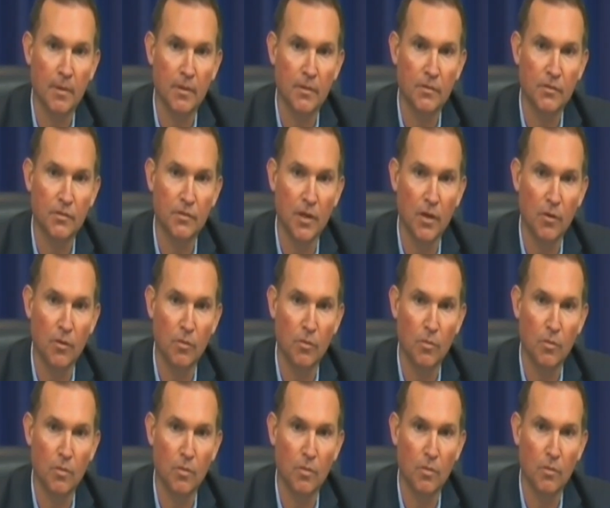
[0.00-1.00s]
so
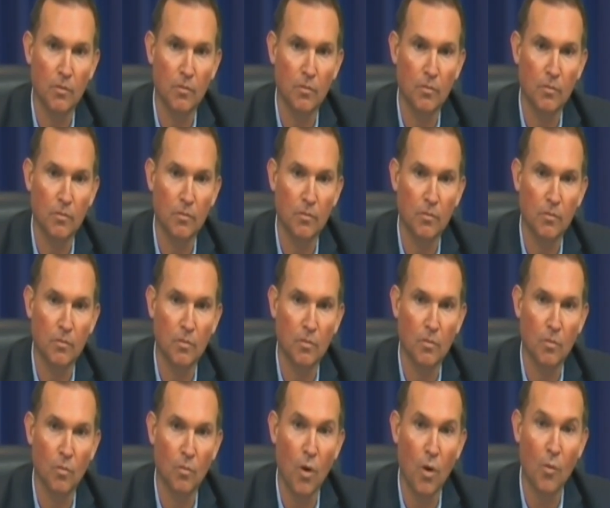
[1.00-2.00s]

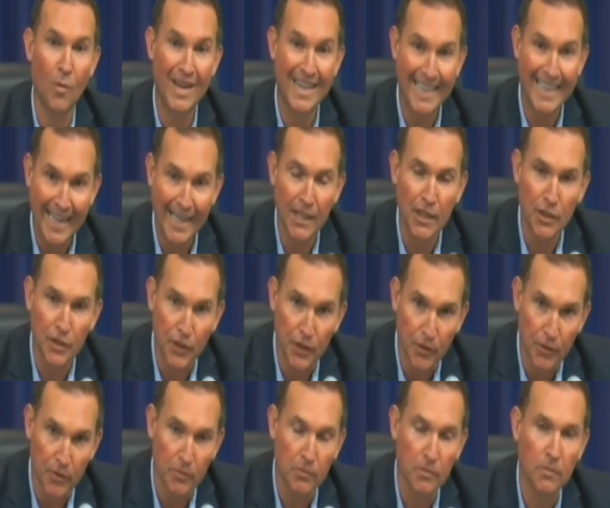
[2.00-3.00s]
what we need to
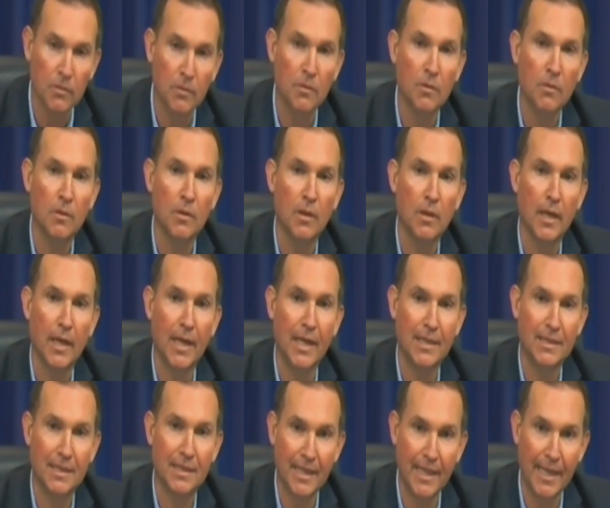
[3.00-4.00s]
do
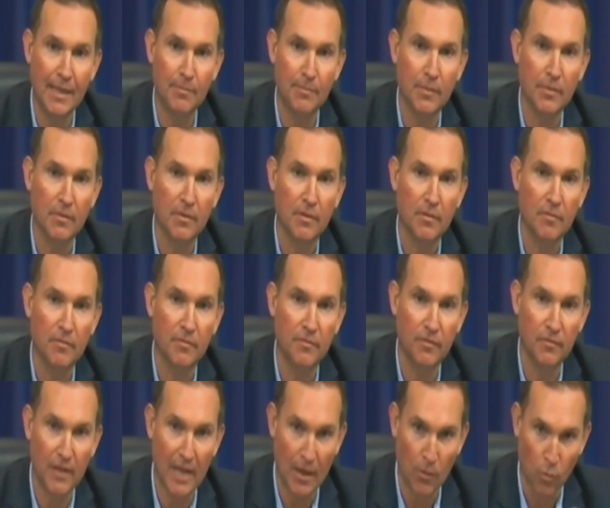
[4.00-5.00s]
is keep
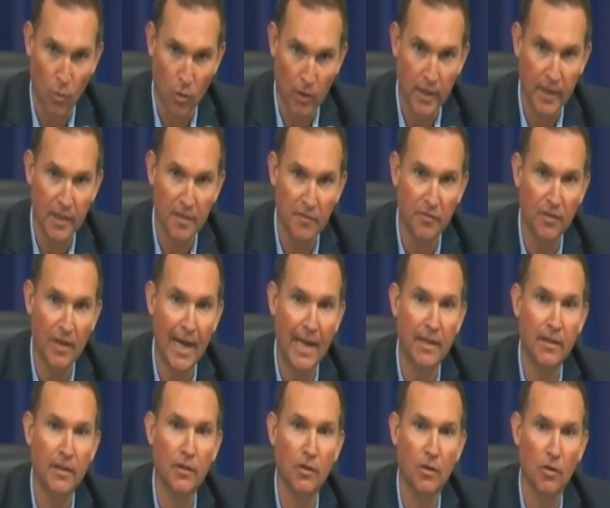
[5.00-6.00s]
working to flatten
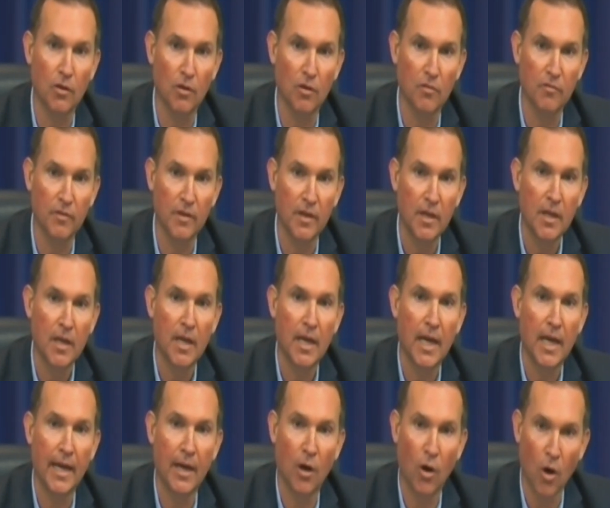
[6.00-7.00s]
the curve,
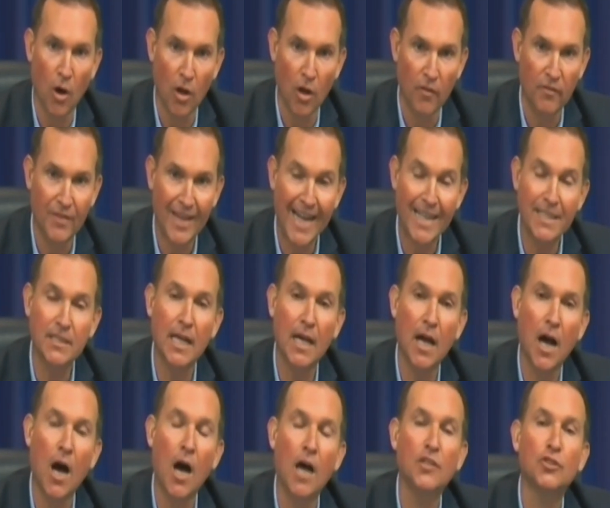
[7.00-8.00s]
and all of that's
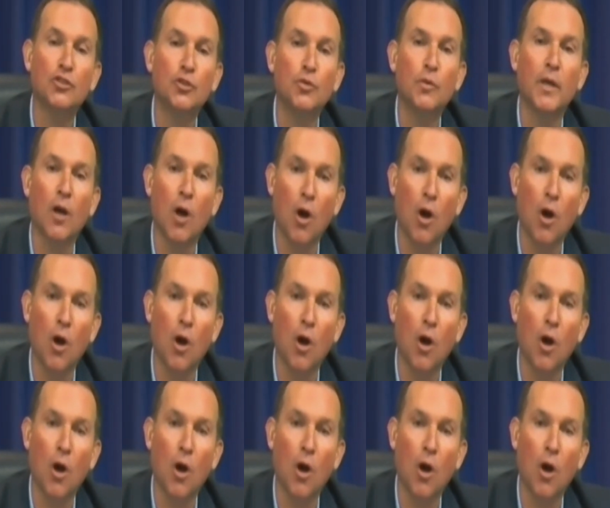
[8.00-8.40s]
us doing